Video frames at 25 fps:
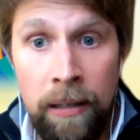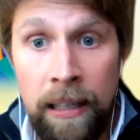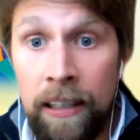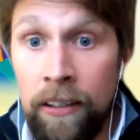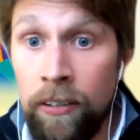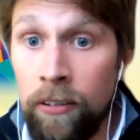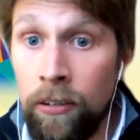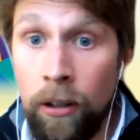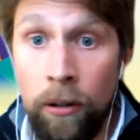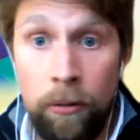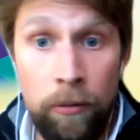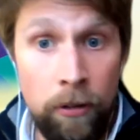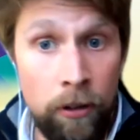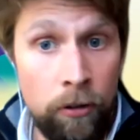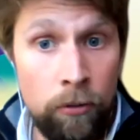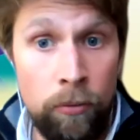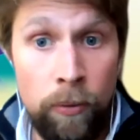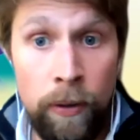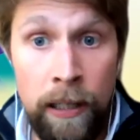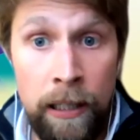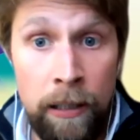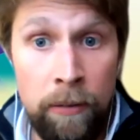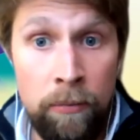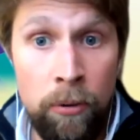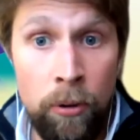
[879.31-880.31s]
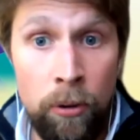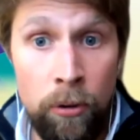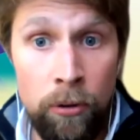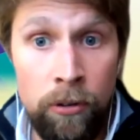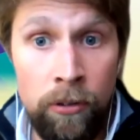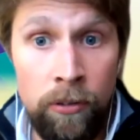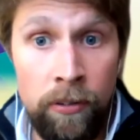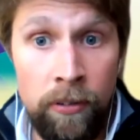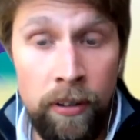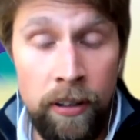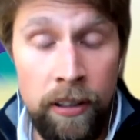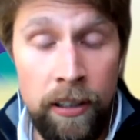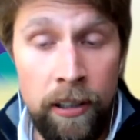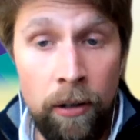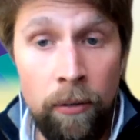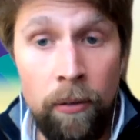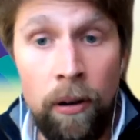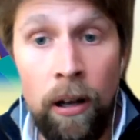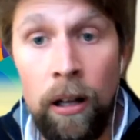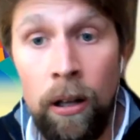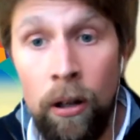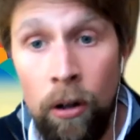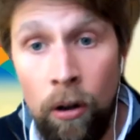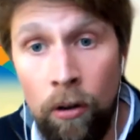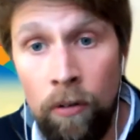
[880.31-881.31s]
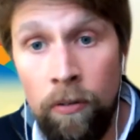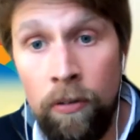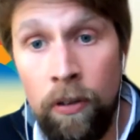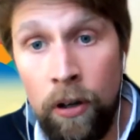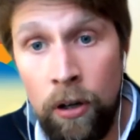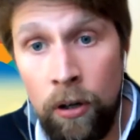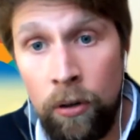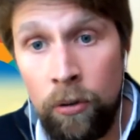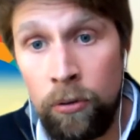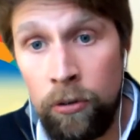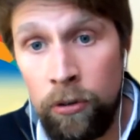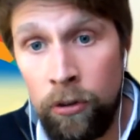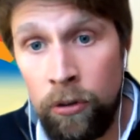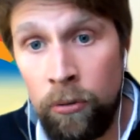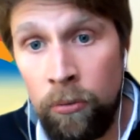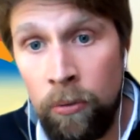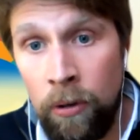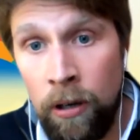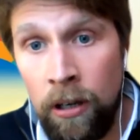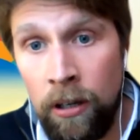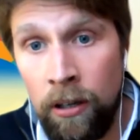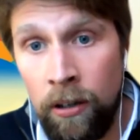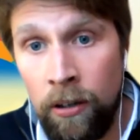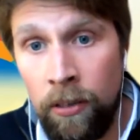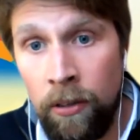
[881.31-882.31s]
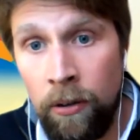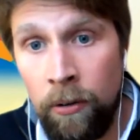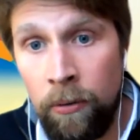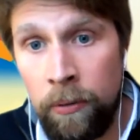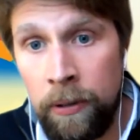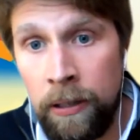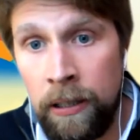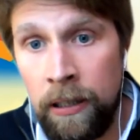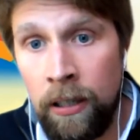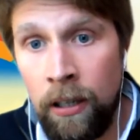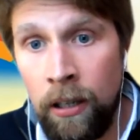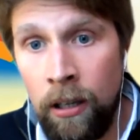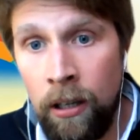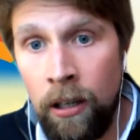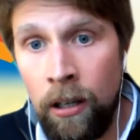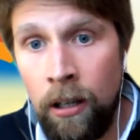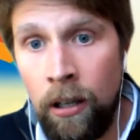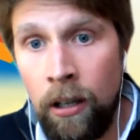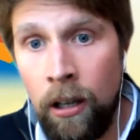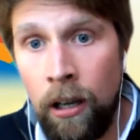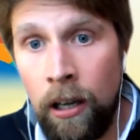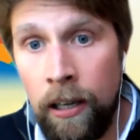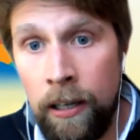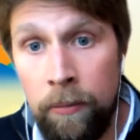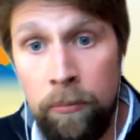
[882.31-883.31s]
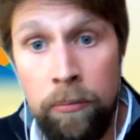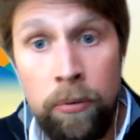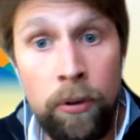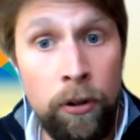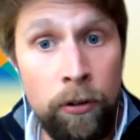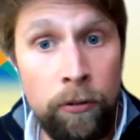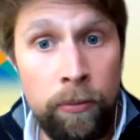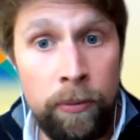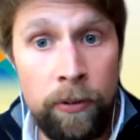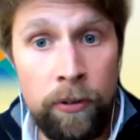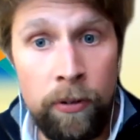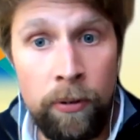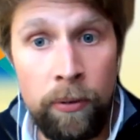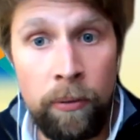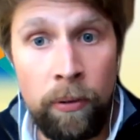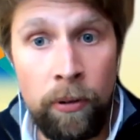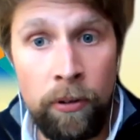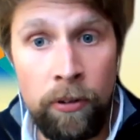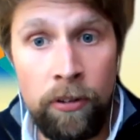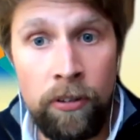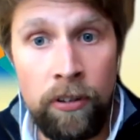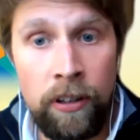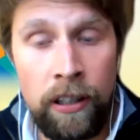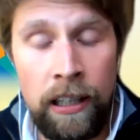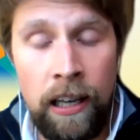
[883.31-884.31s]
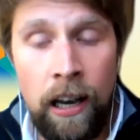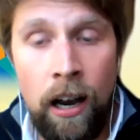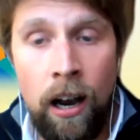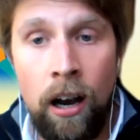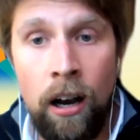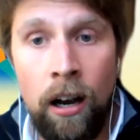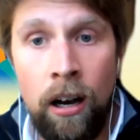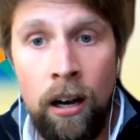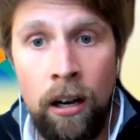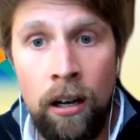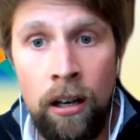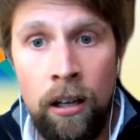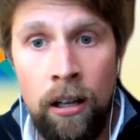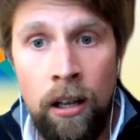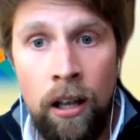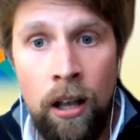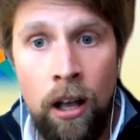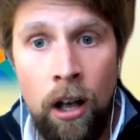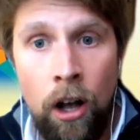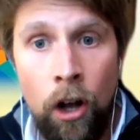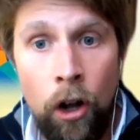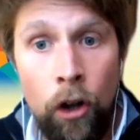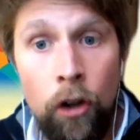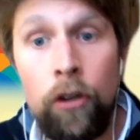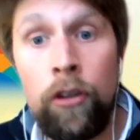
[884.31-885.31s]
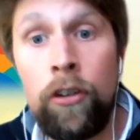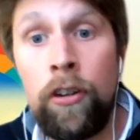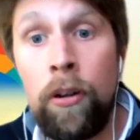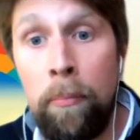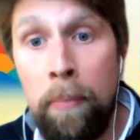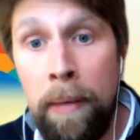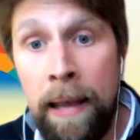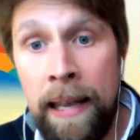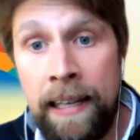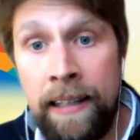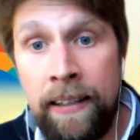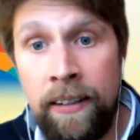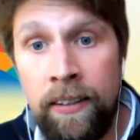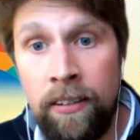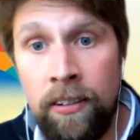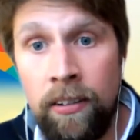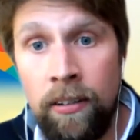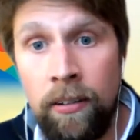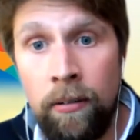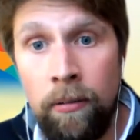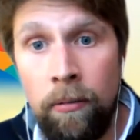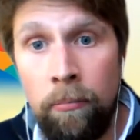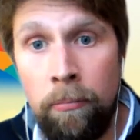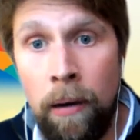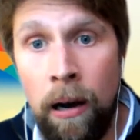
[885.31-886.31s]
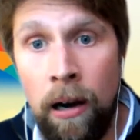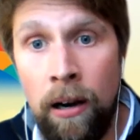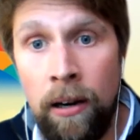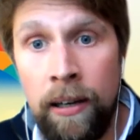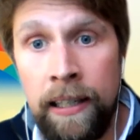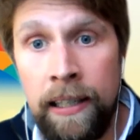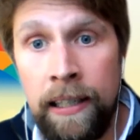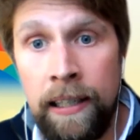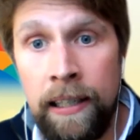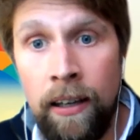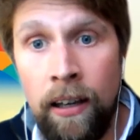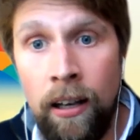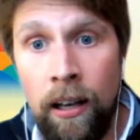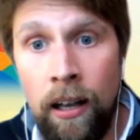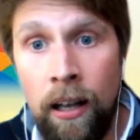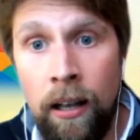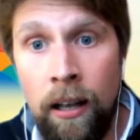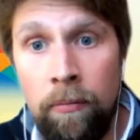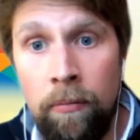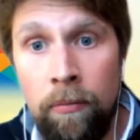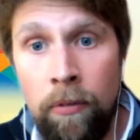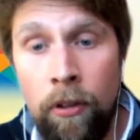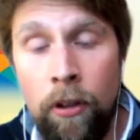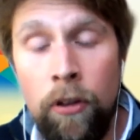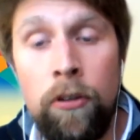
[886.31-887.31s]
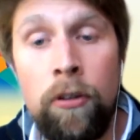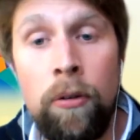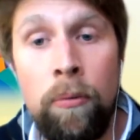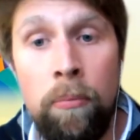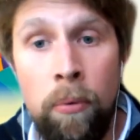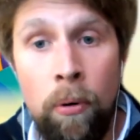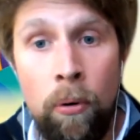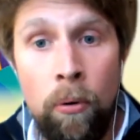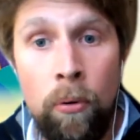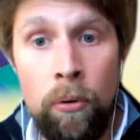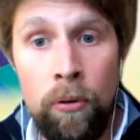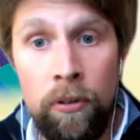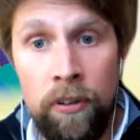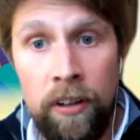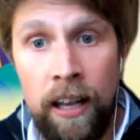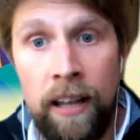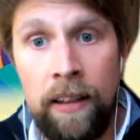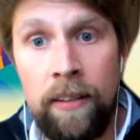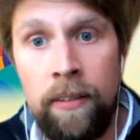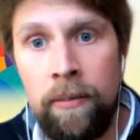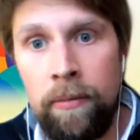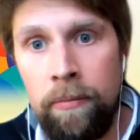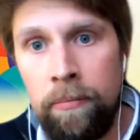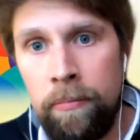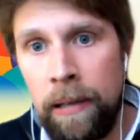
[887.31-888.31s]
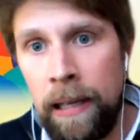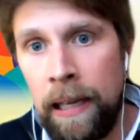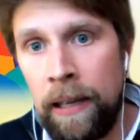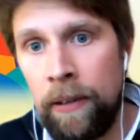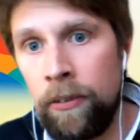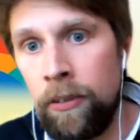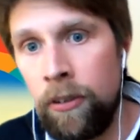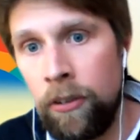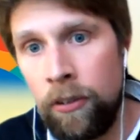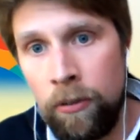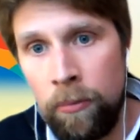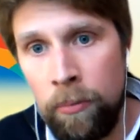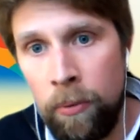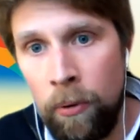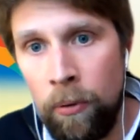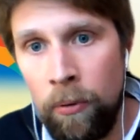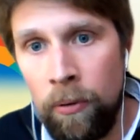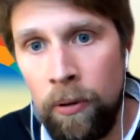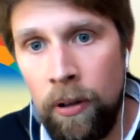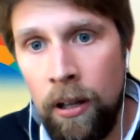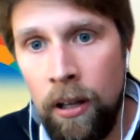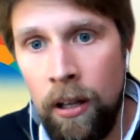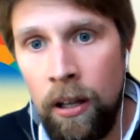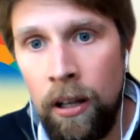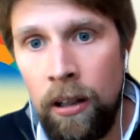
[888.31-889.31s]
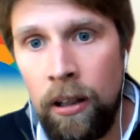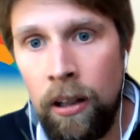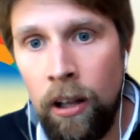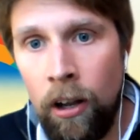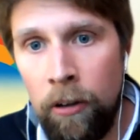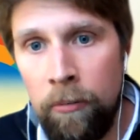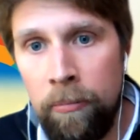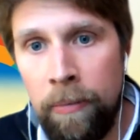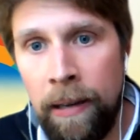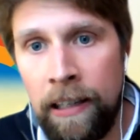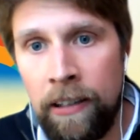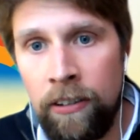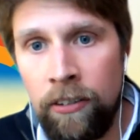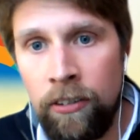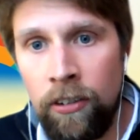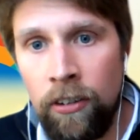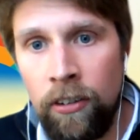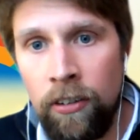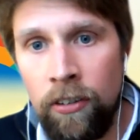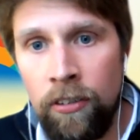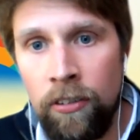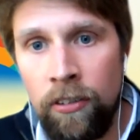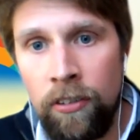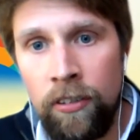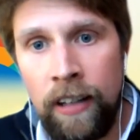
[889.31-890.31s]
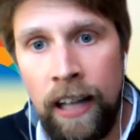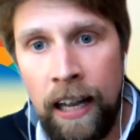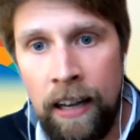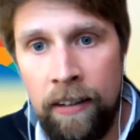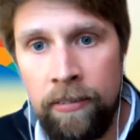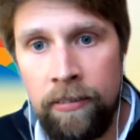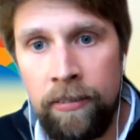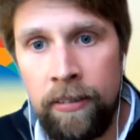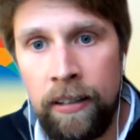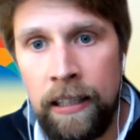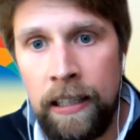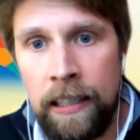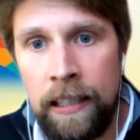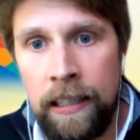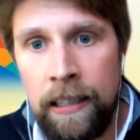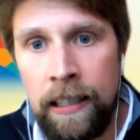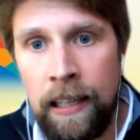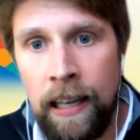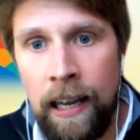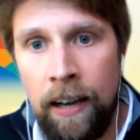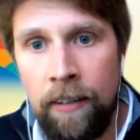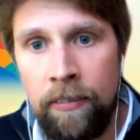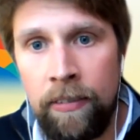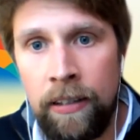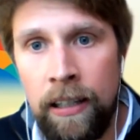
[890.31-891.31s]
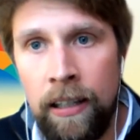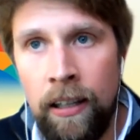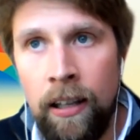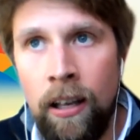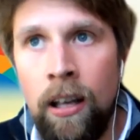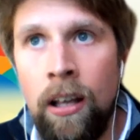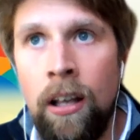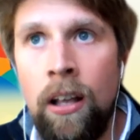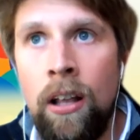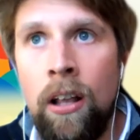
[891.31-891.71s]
Is really important. A lot of the cultural work and improvements we want to see are underpinned by the support and being able to support line managers and staff in having